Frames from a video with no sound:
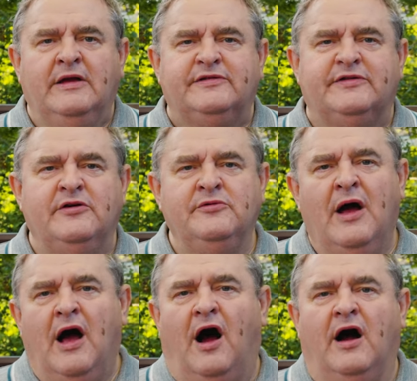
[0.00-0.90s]
So
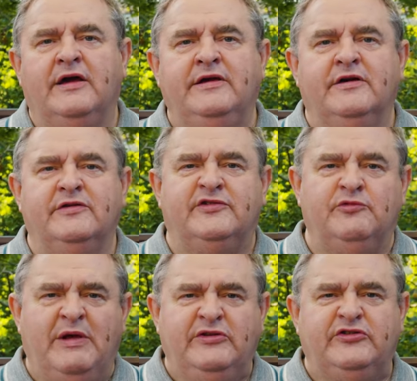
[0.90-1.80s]
I
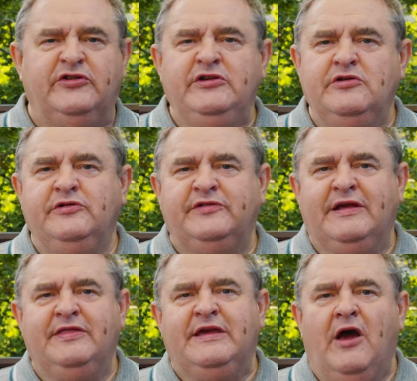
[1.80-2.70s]
switched to
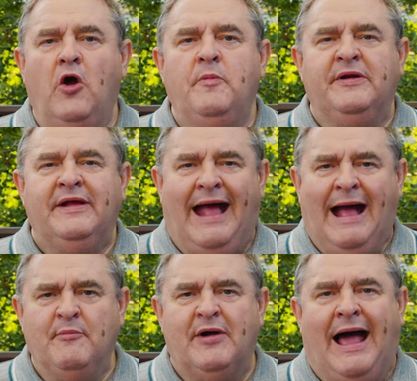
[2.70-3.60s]
using the Open
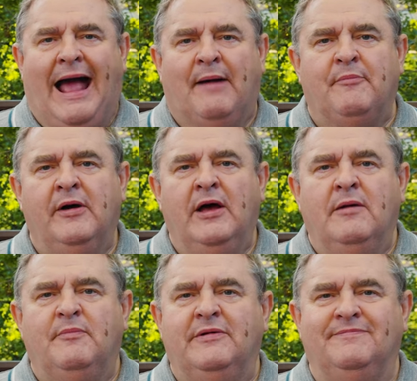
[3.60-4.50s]
Camera app,
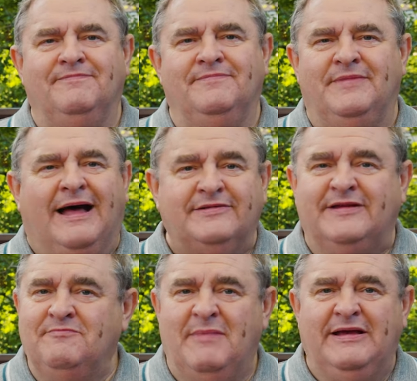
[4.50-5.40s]
but that
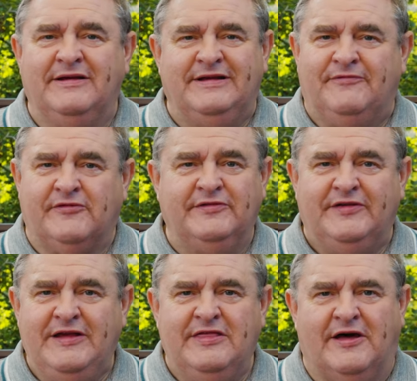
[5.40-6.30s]
didn't make a
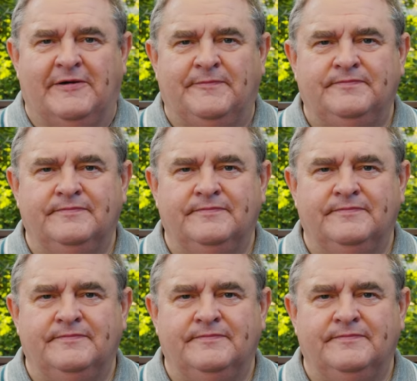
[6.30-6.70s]
difference either.